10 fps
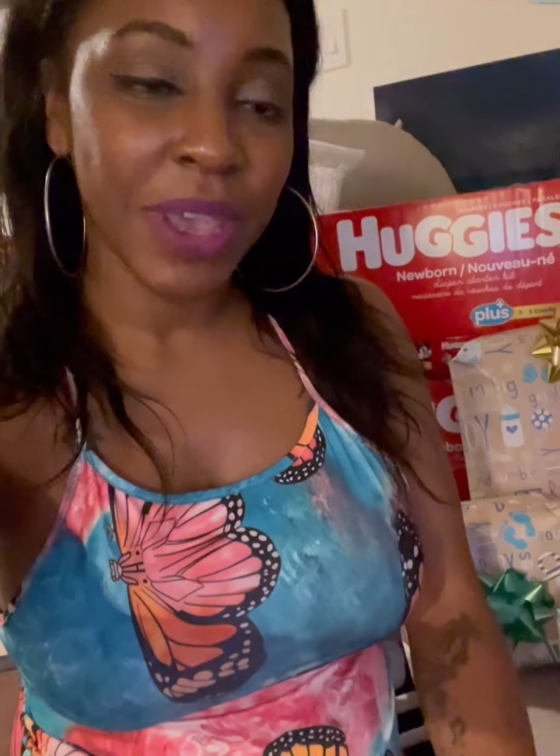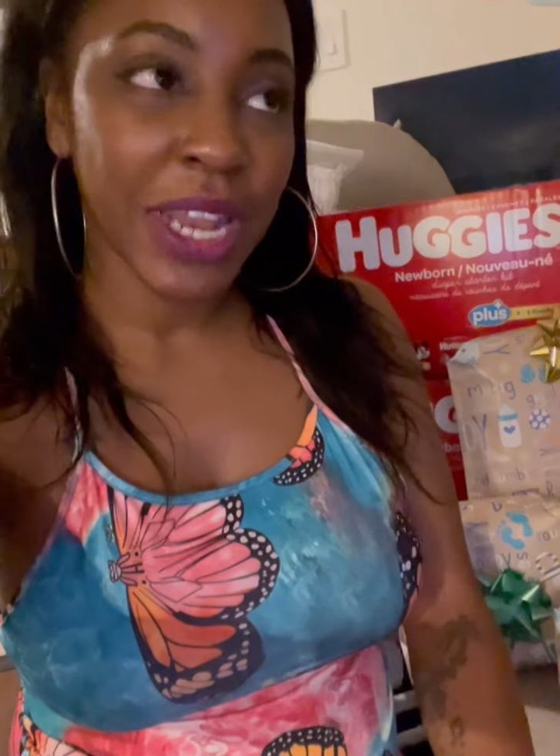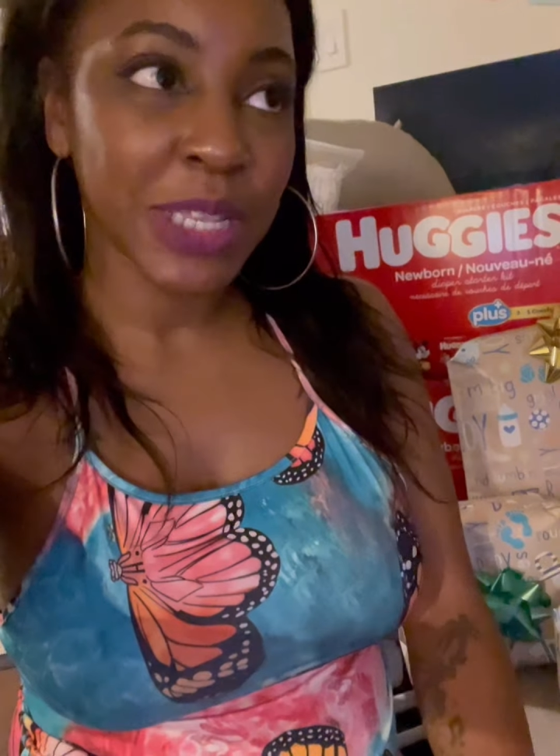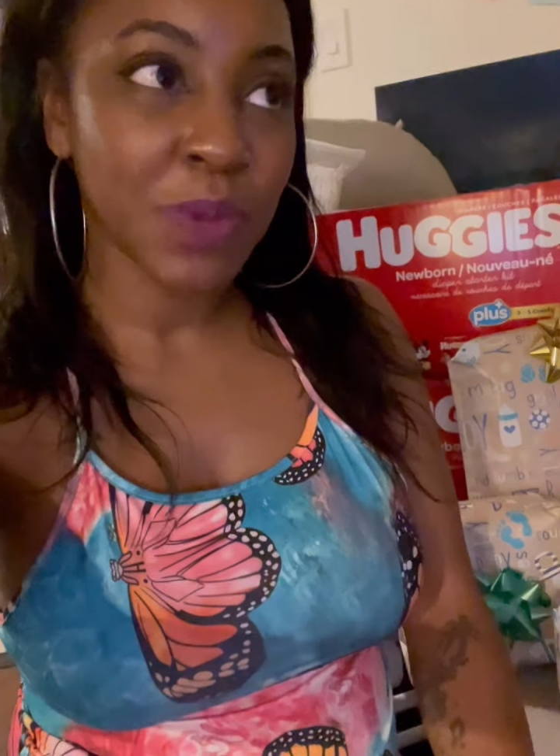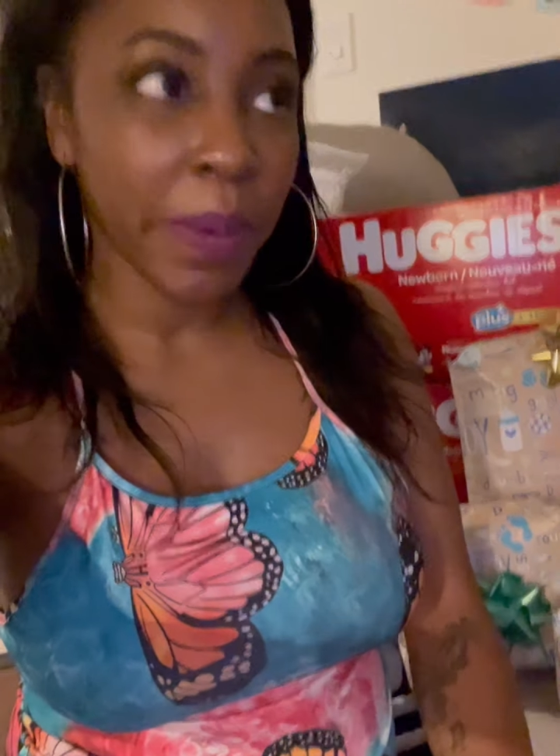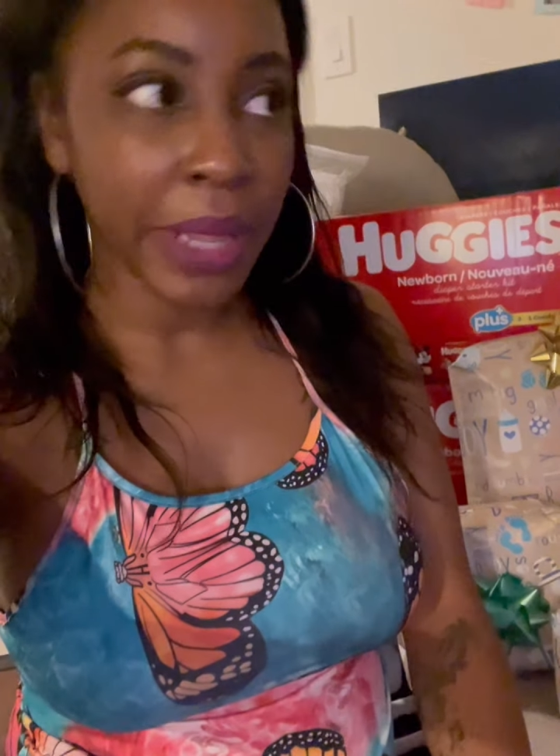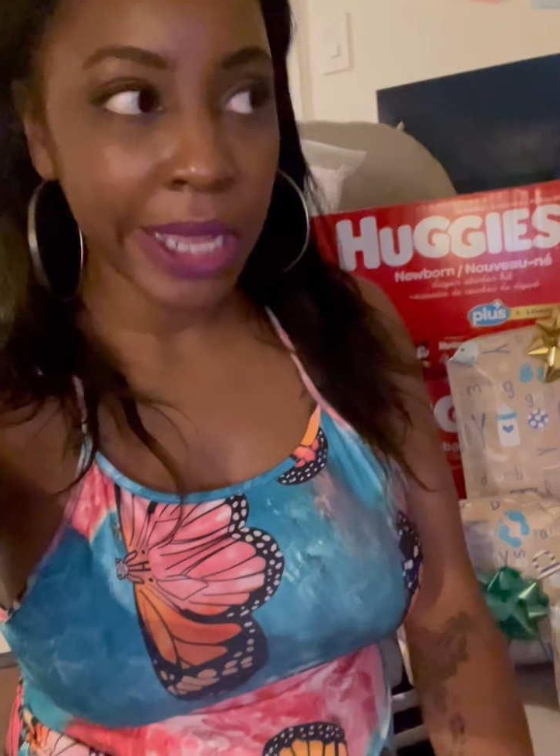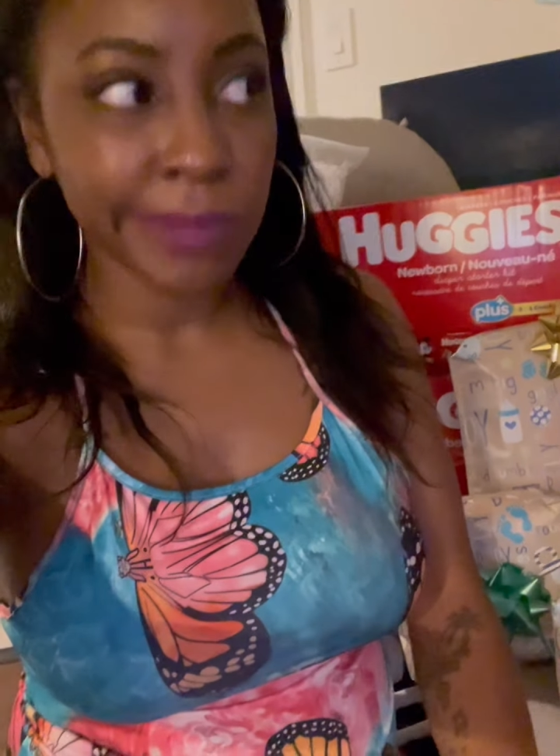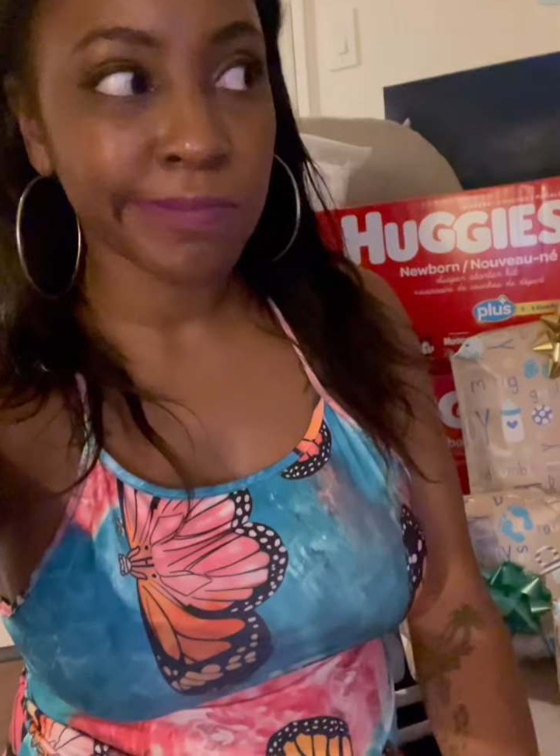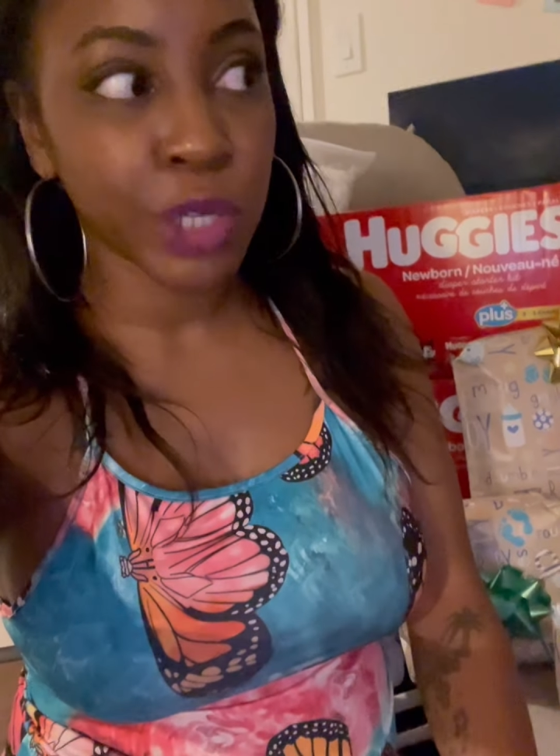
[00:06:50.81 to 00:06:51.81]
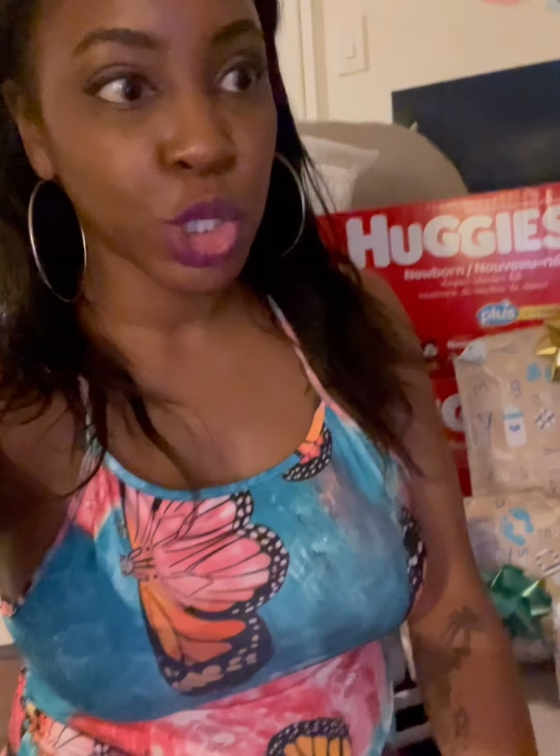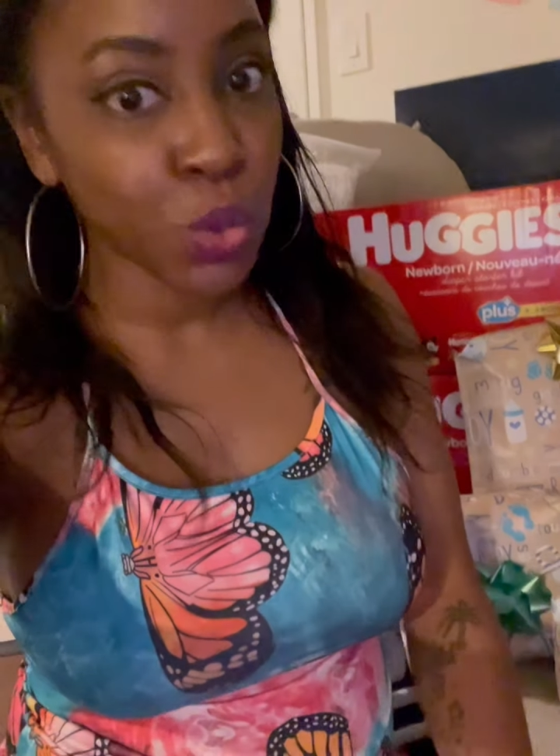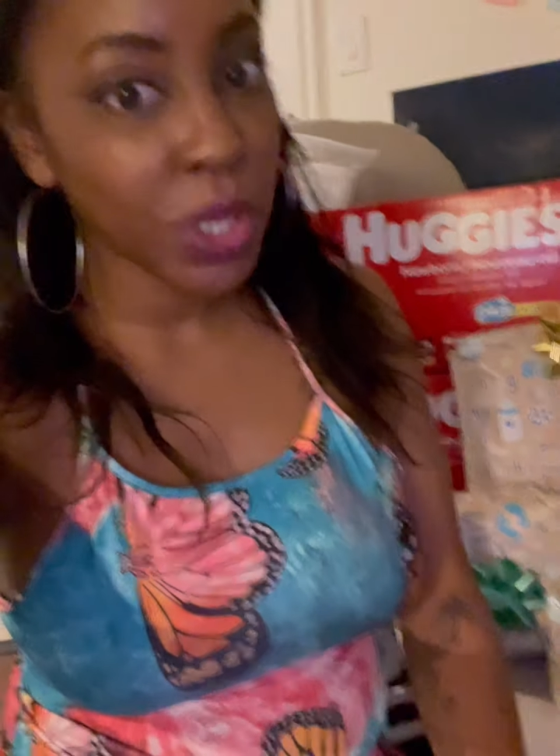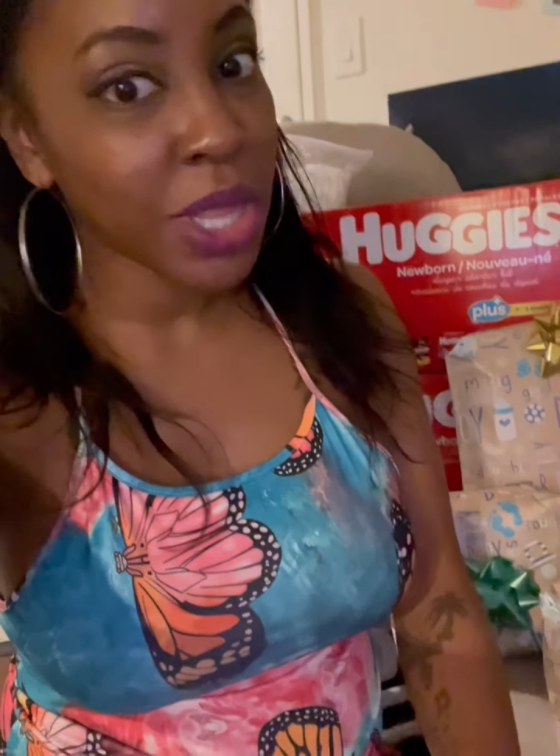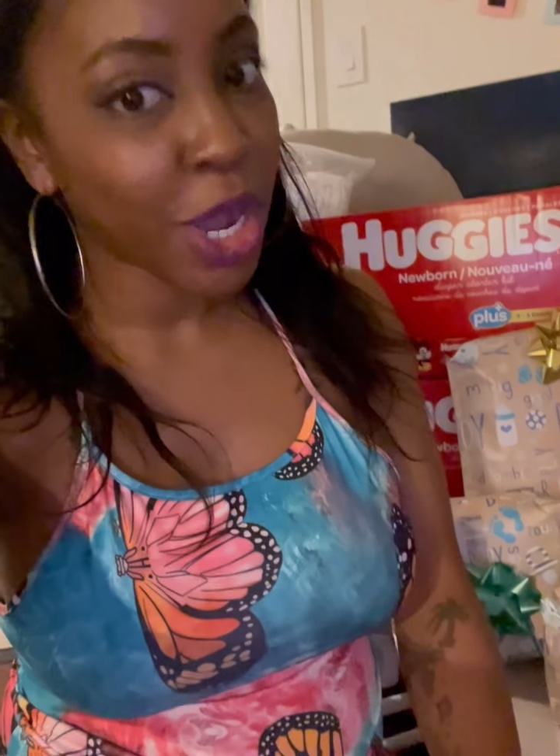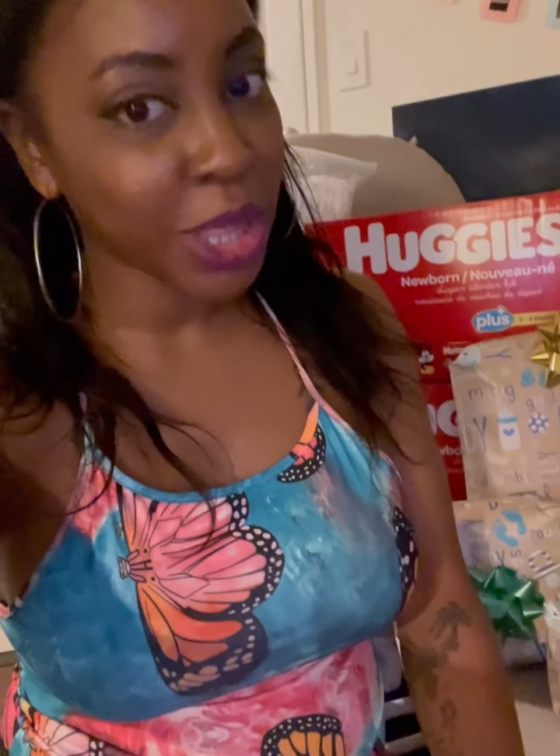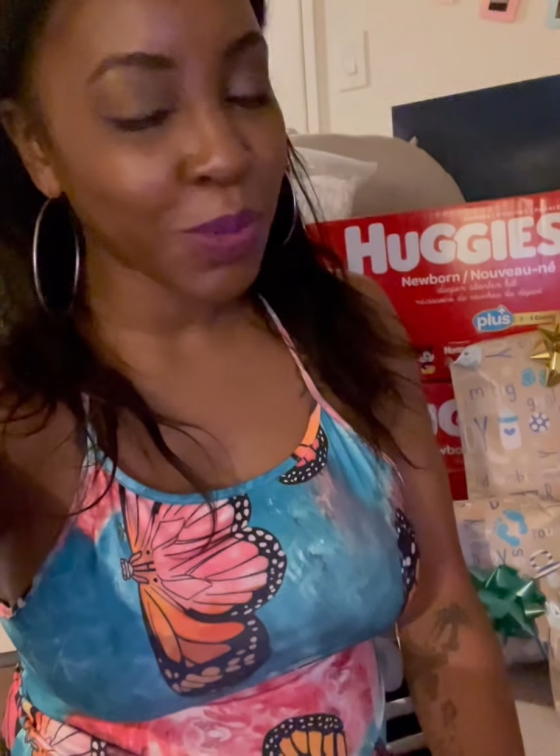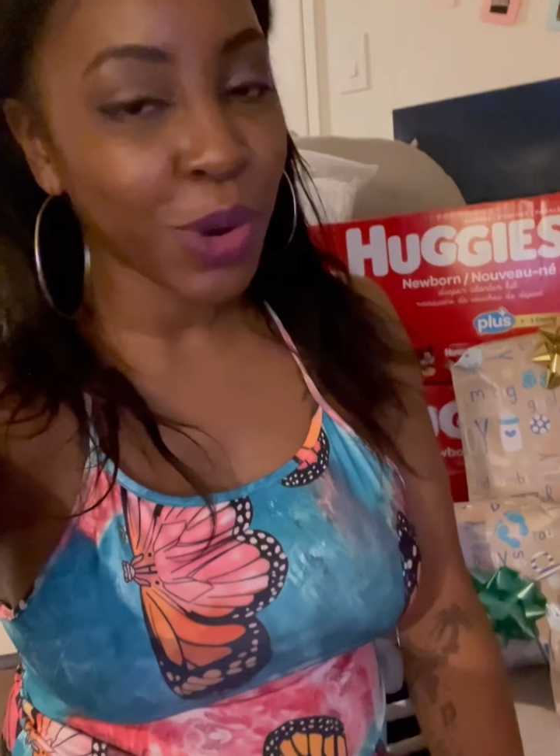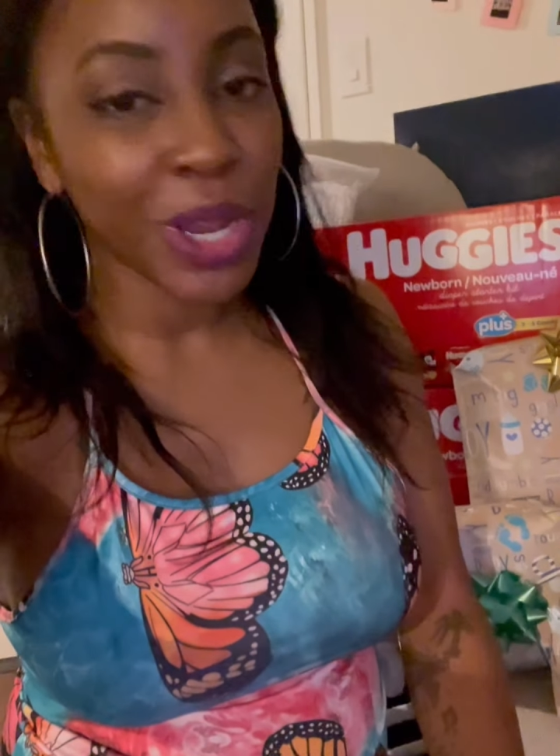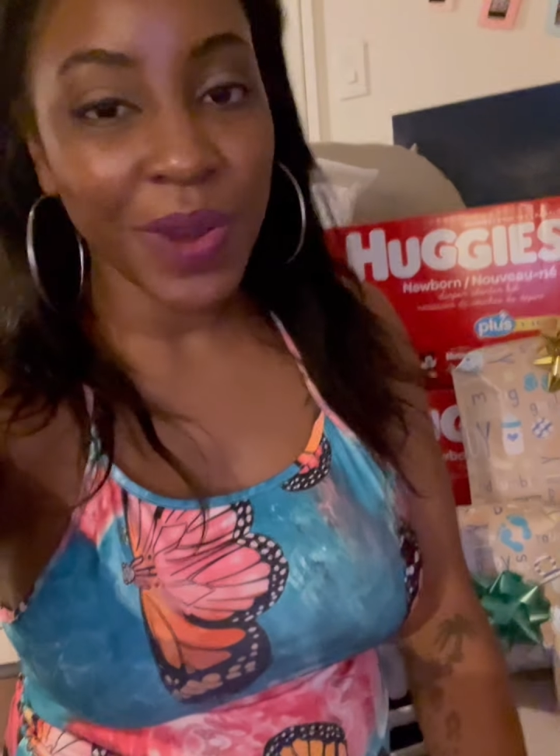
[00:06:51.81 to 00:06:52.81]
It's probably like 2 o'clock in the
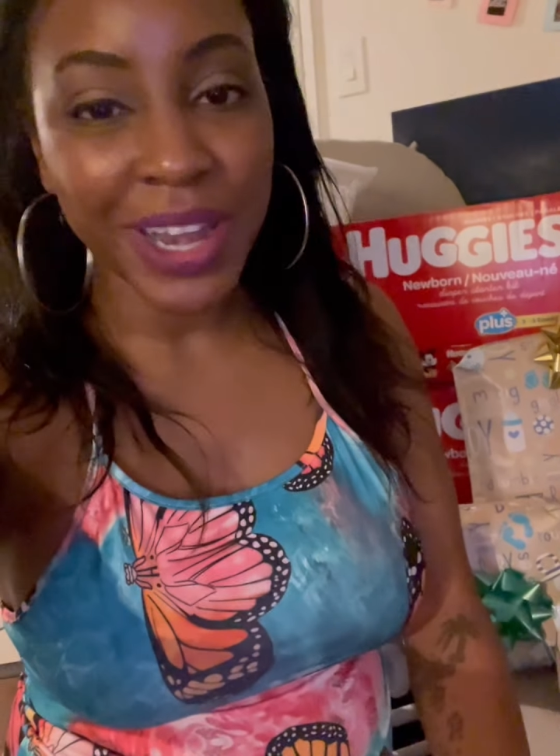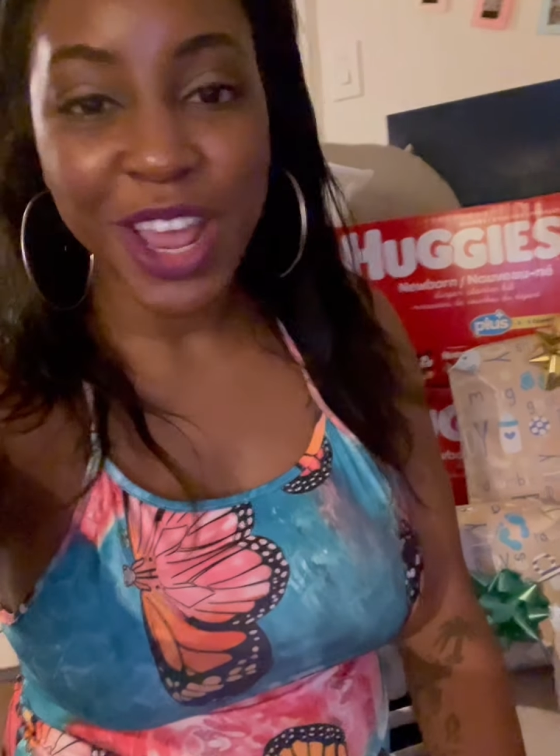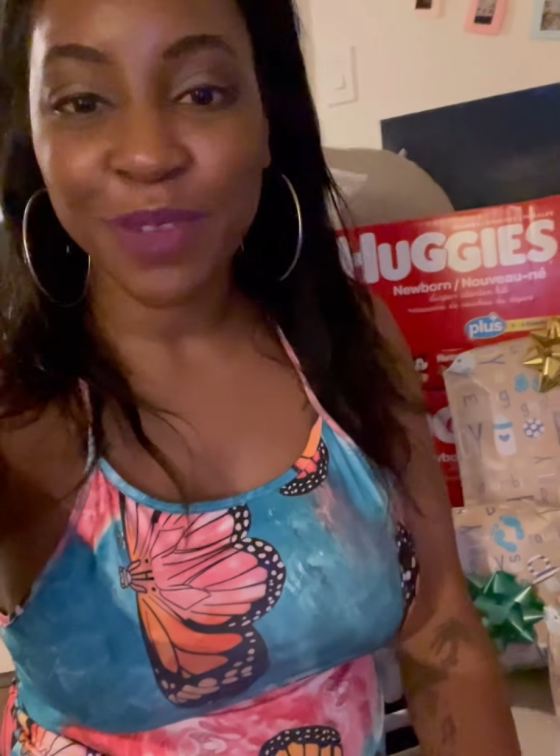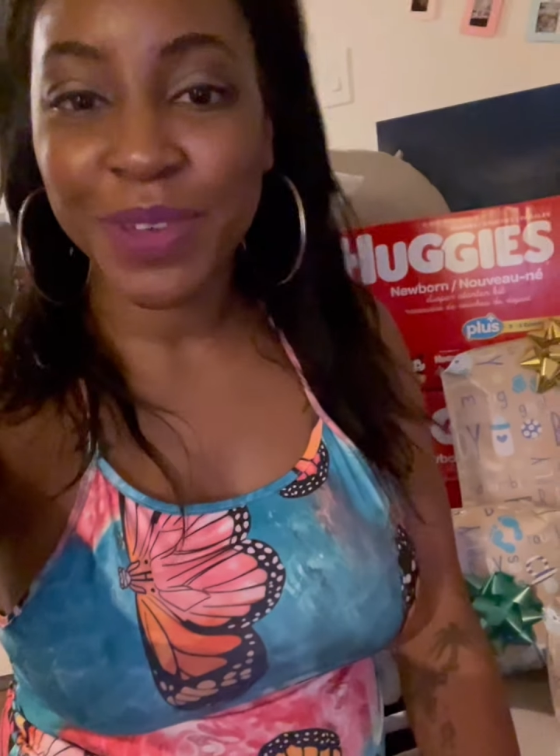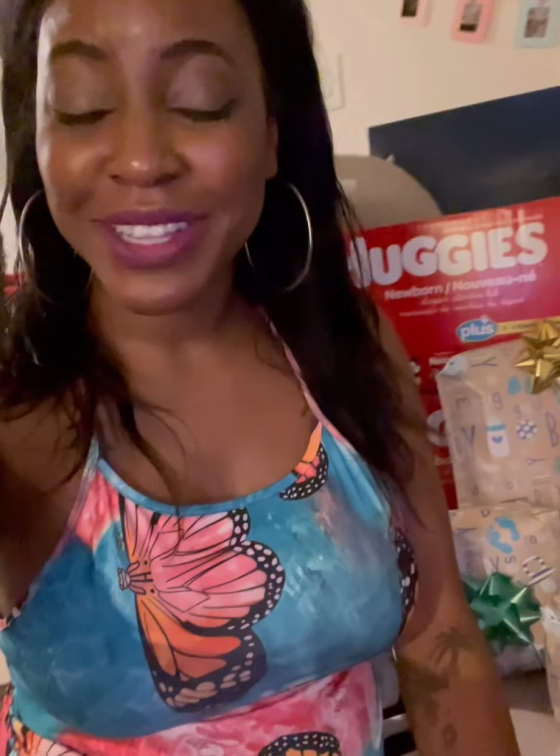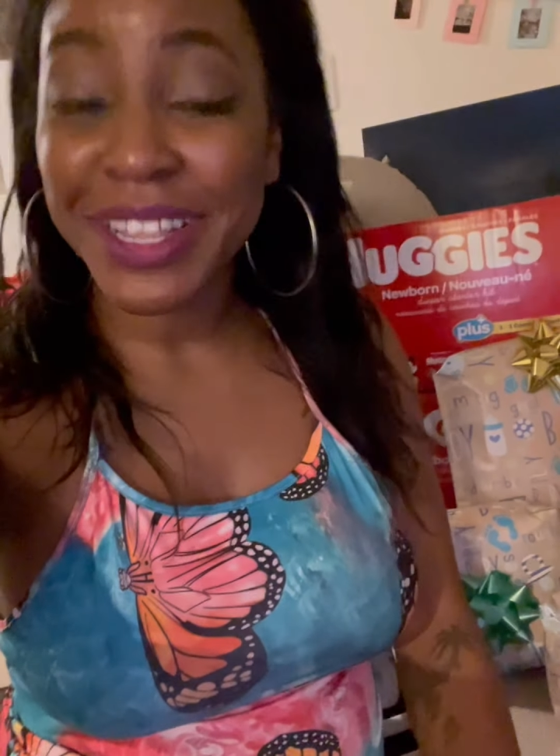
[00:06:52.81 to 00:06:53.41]
morning right now because